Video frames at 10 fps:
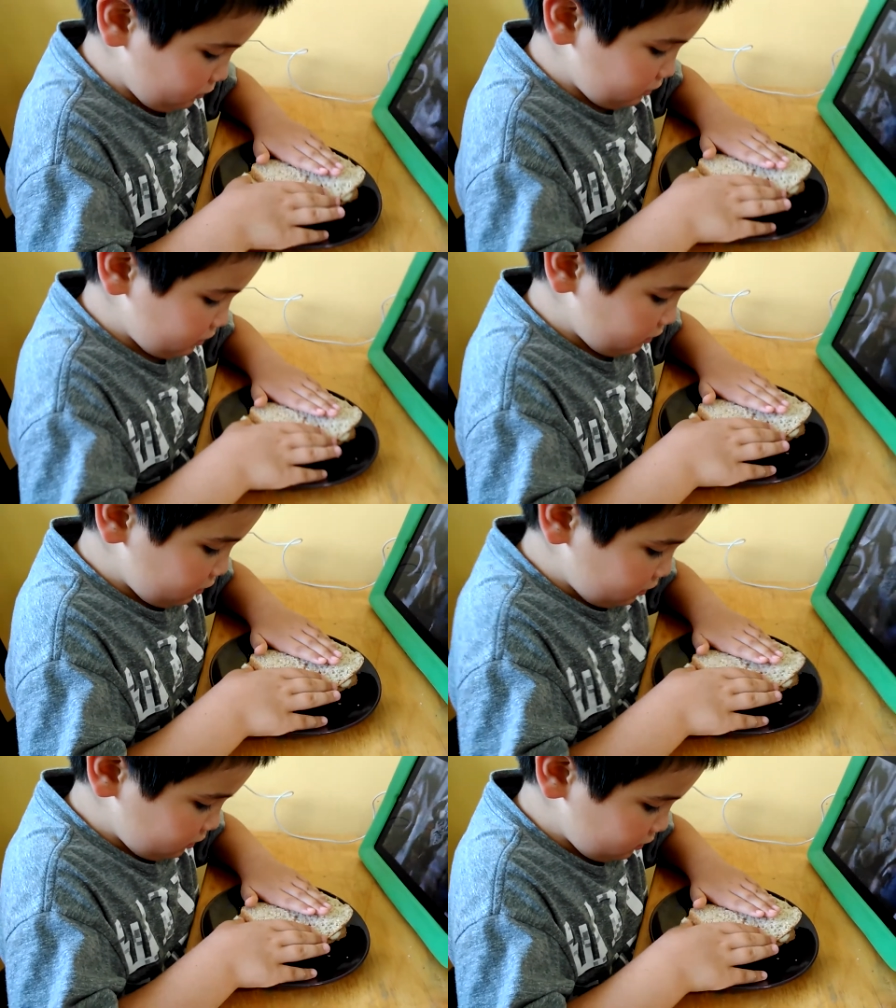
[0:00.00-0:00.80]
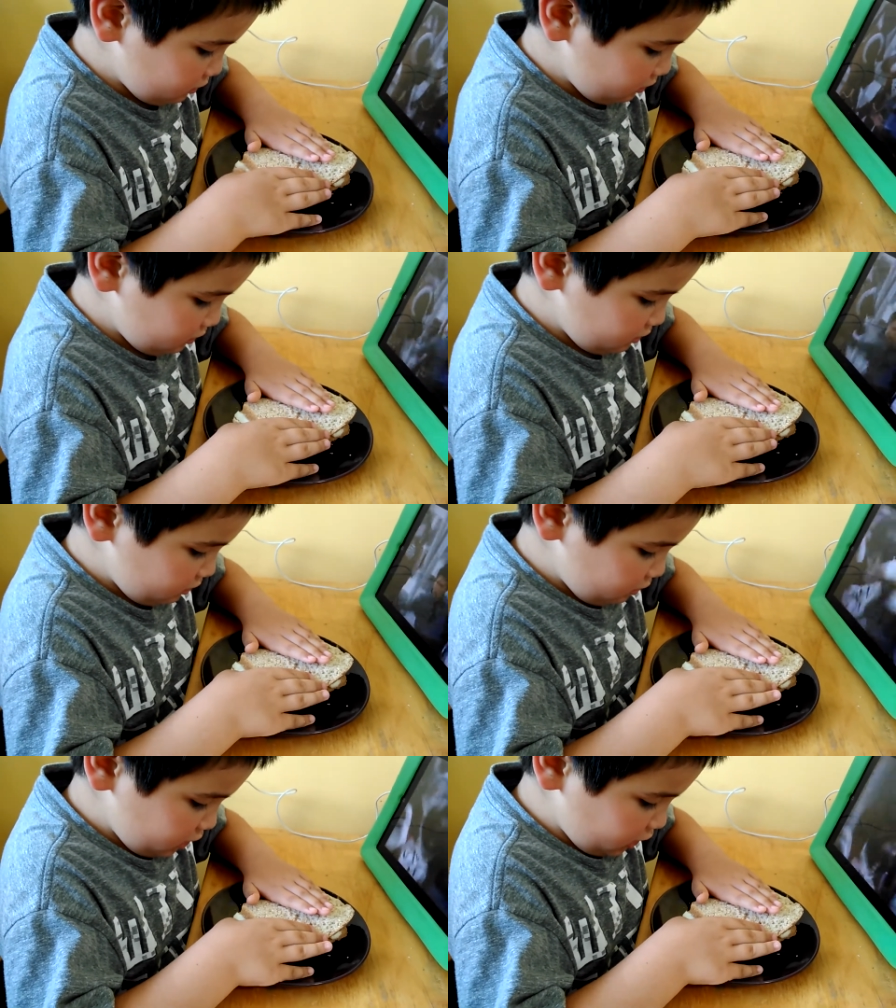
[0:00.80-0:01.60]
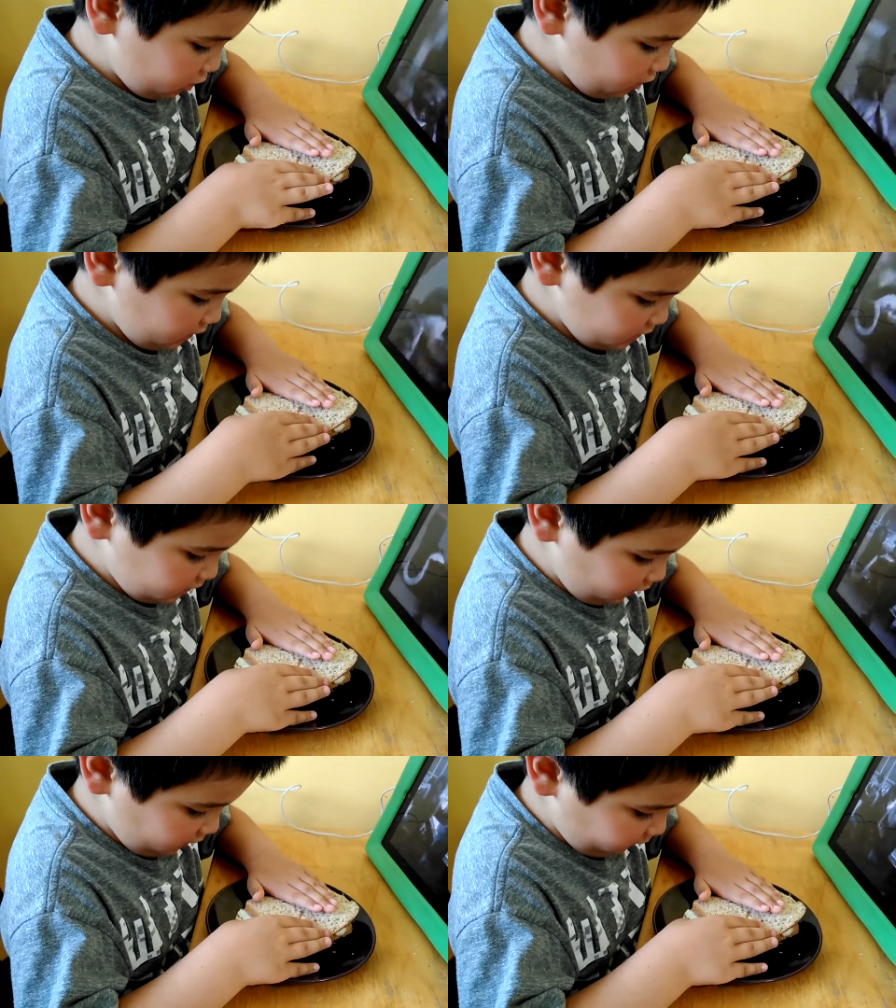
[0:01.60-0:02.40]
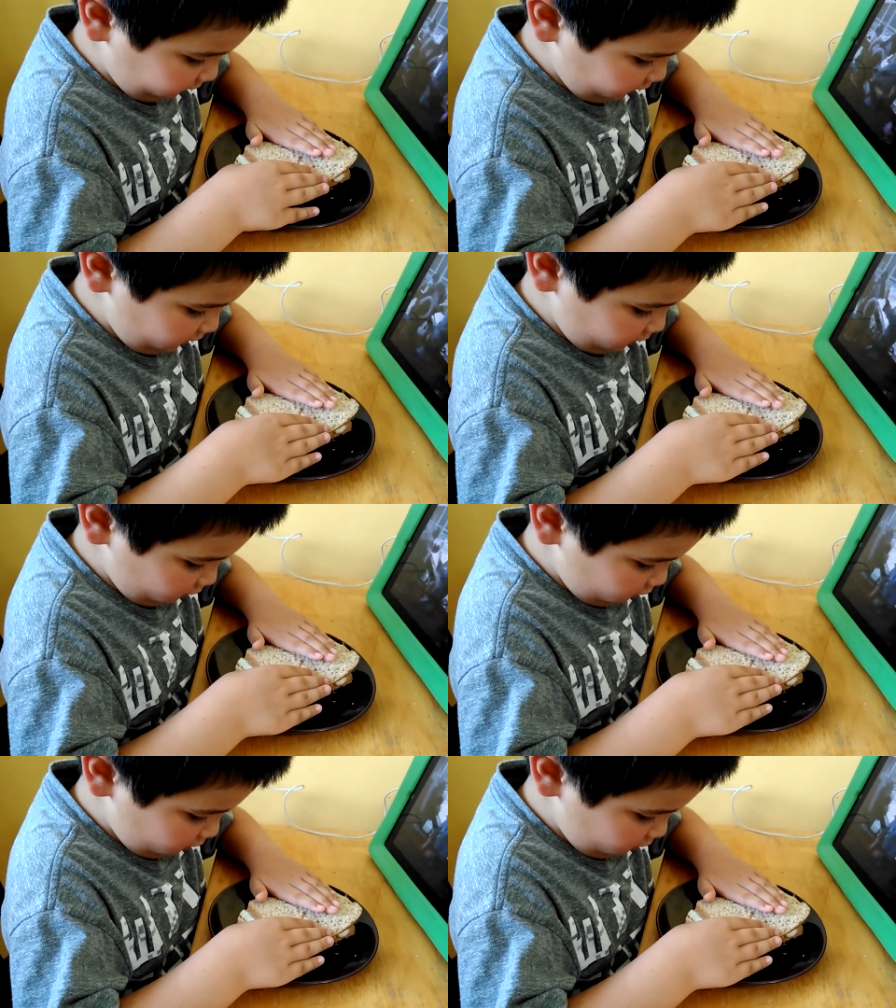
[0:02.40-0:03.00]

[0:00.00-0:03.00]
You... I want to slide this in.